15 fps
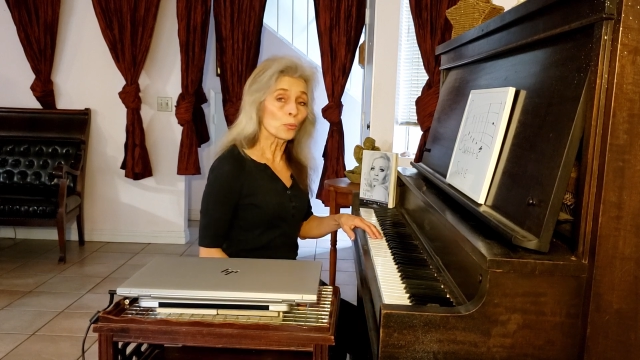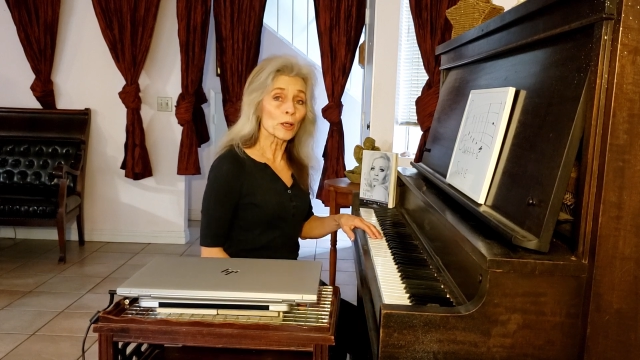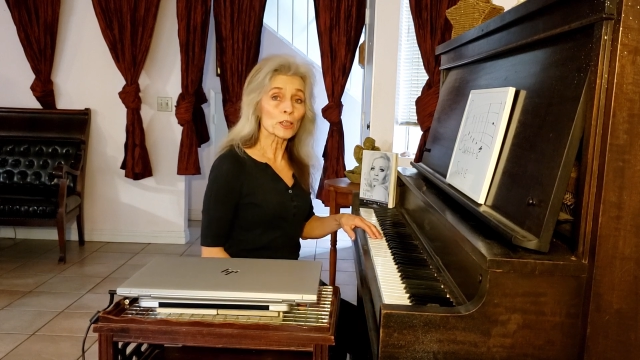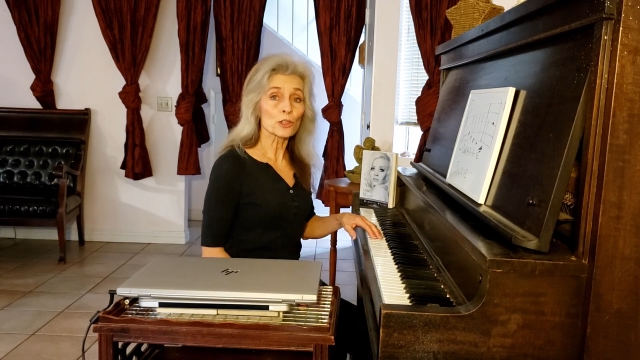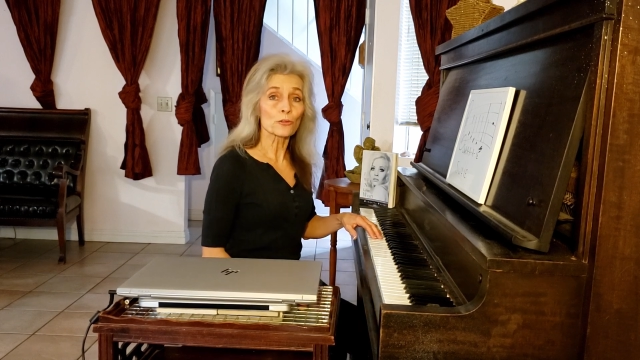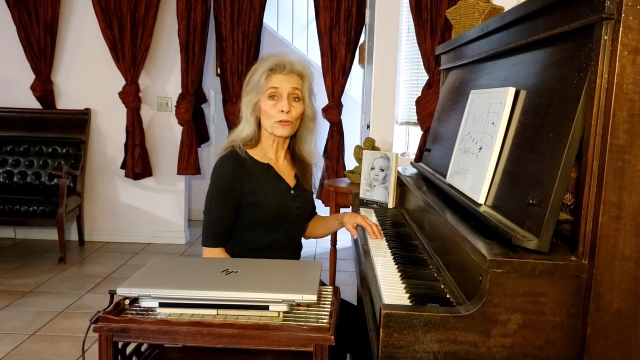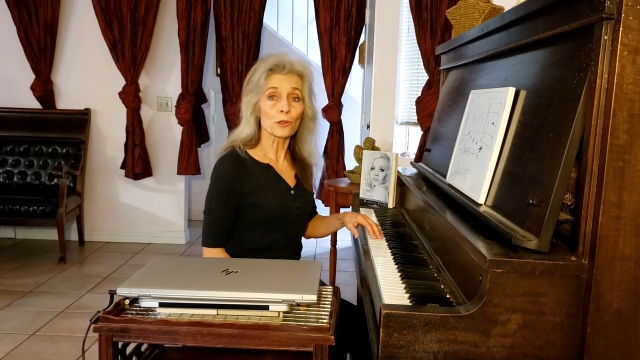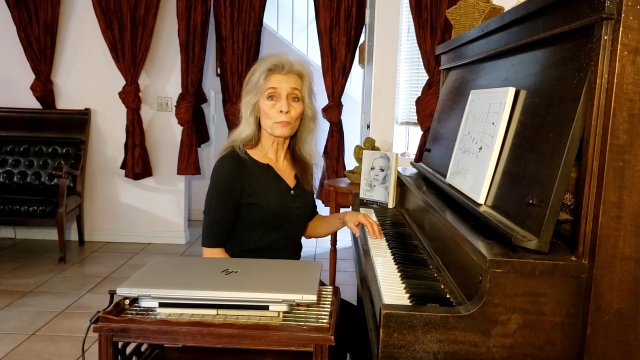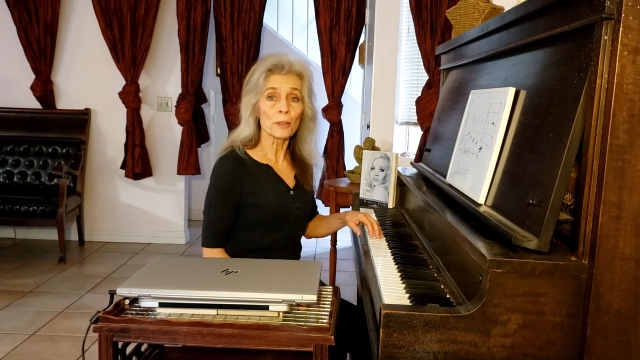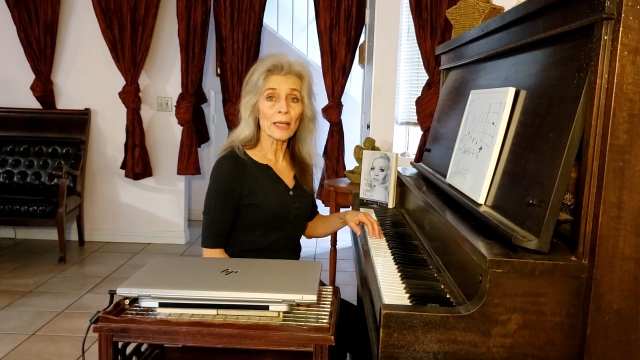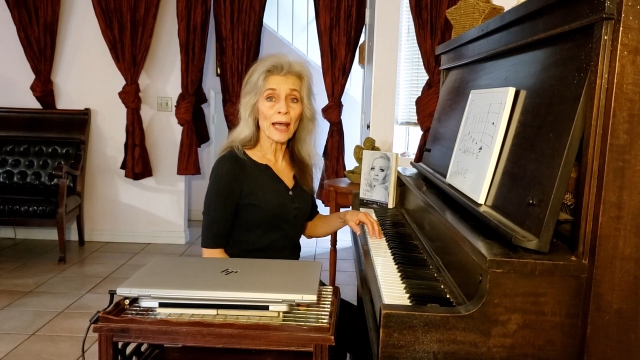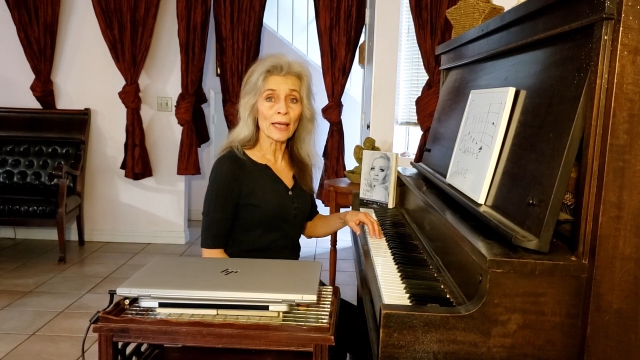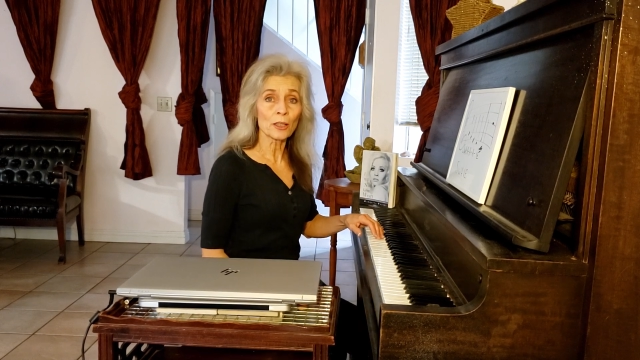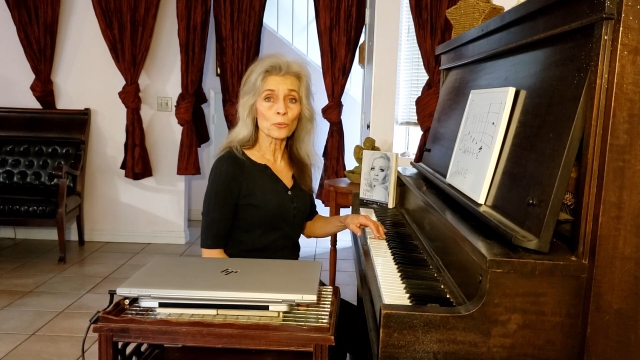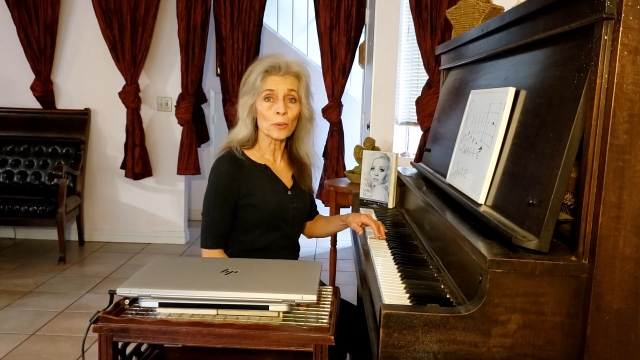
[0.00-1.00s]
which for
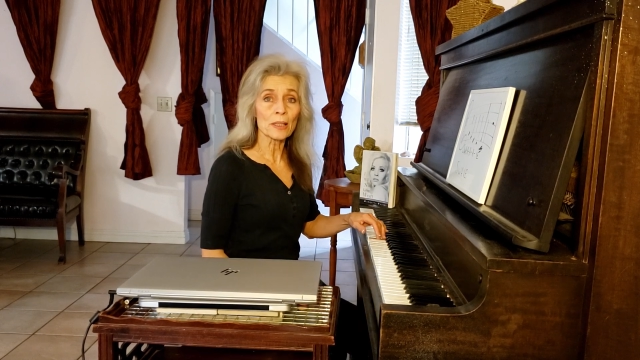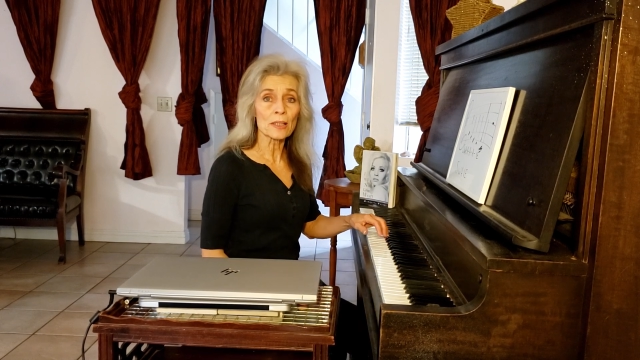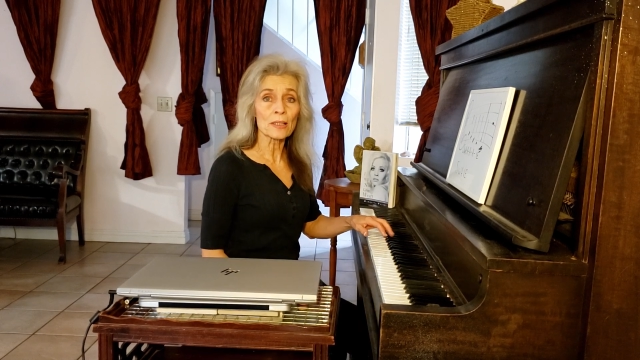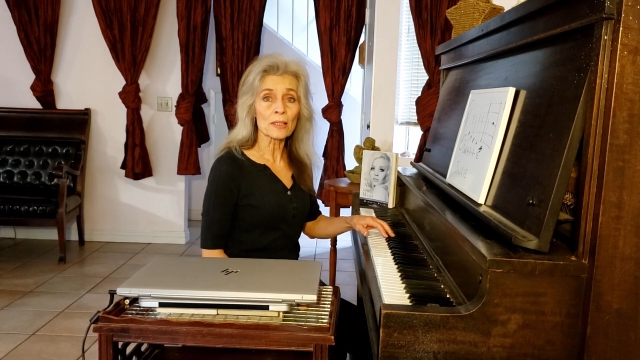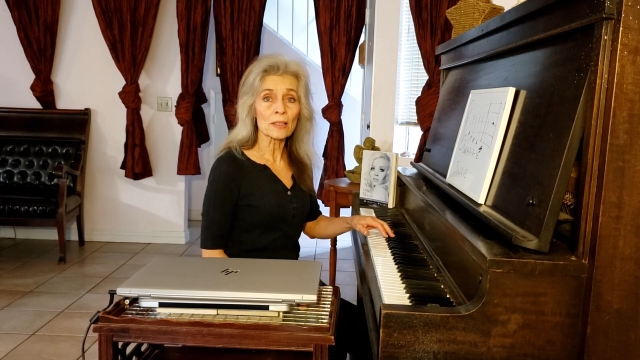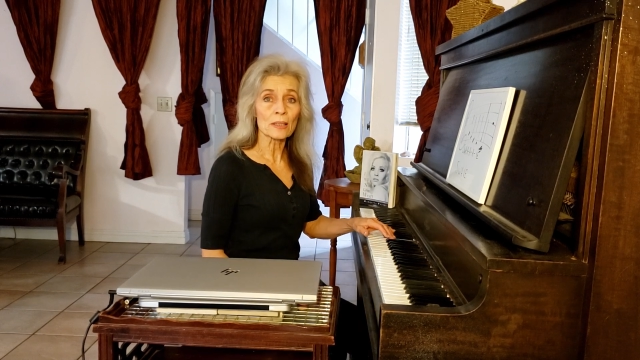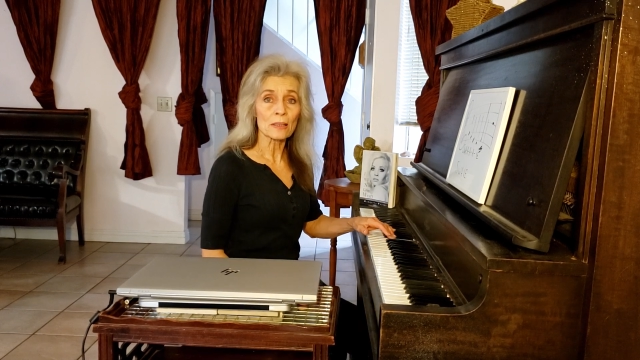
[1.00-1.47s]
piano is